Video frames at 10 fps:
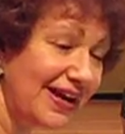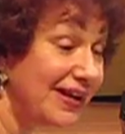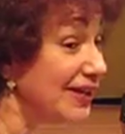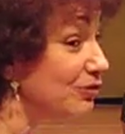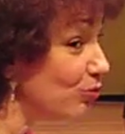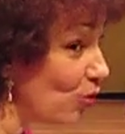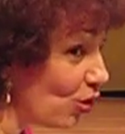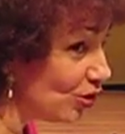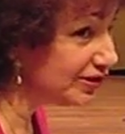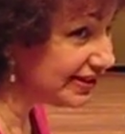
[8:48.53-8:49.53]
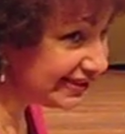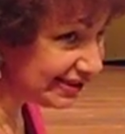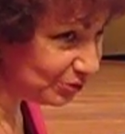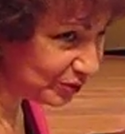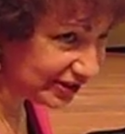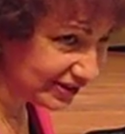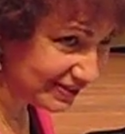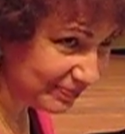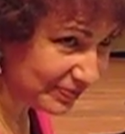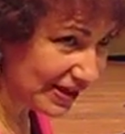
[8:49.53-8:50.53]
And it was in Sweden,
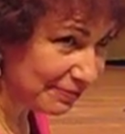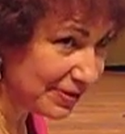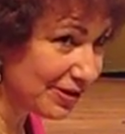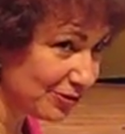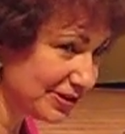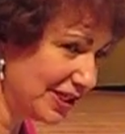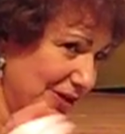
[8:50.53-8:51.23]
because he